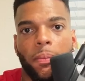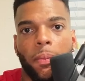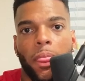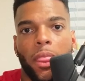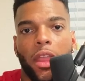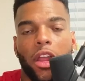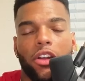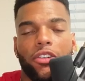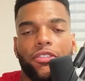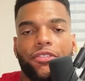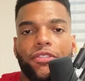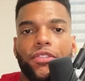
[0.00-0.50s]

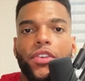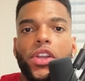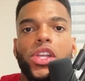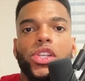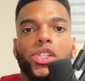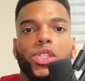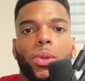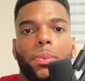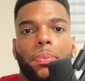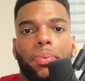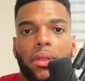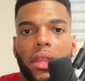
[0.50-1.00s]
Her friends
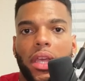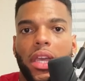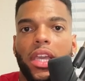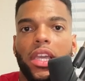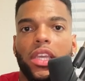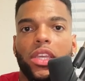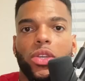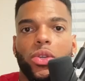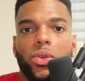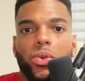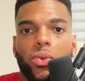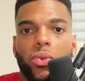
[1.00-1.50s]
are playing
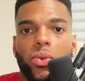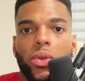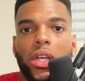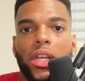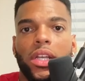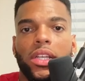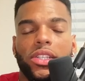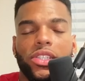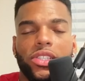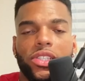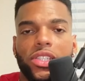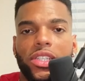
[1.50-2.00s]
you
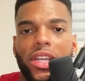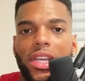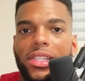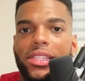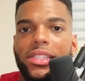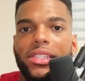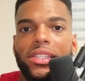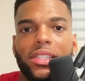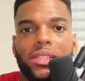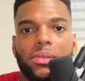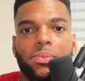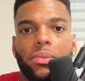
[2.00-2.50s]

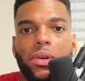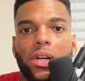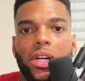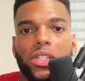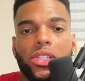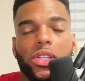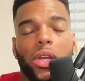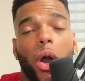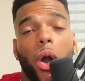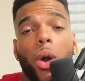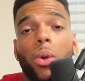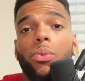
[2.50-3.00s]
just as much,
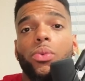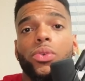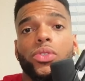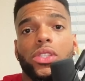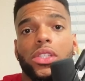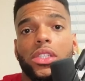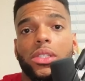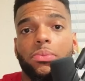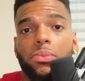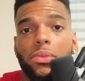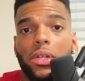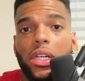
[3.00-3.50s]
almost
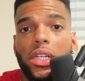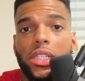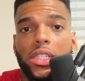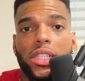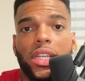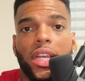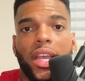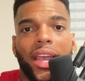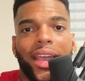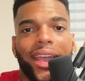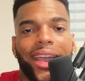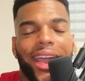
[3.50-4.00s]
as much
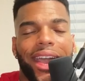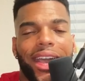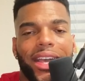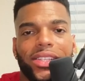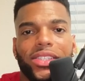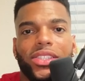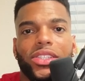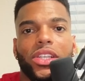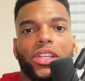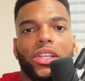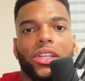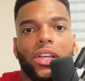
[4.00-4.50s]

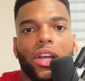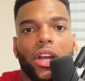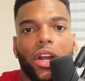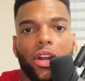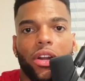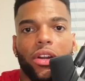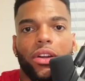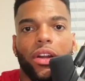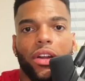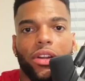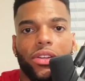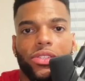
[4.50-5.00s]
as
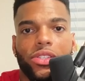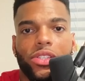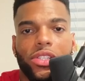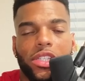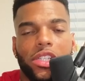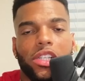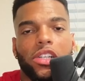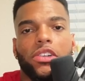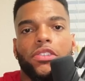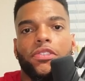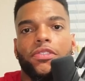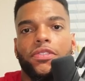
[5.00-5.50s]
her
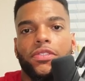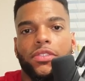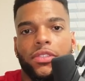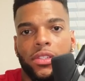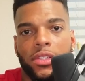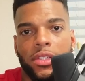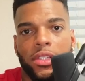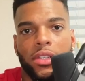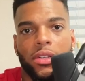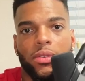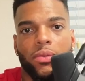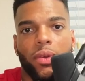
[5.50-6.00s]
herself,
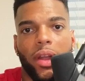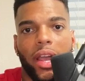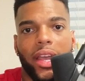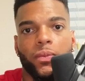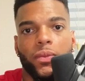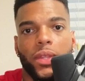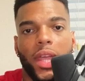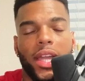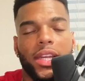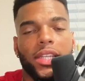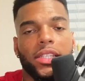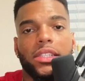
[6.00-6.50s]
right?
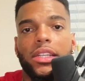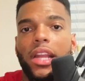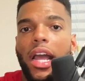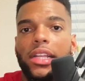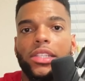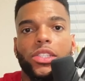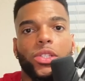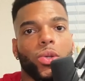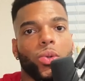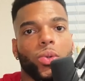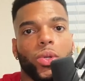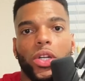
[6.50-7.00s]
That is not
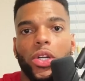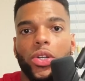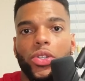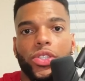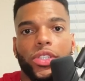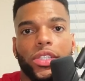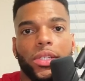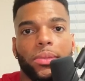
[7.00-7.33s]
your girl. She